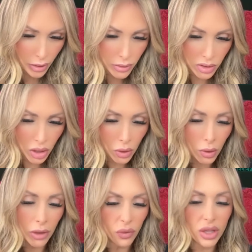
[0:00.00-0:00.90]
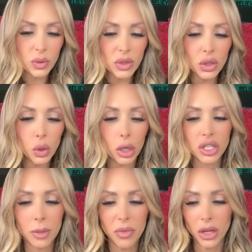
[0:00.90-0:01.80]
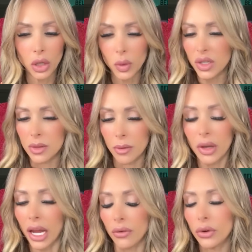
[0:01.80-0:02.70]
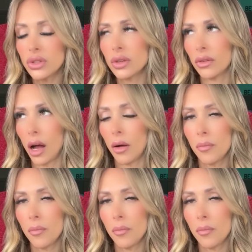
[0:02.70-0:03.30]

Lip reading: So if this was a courtship that you were, okay, first of all,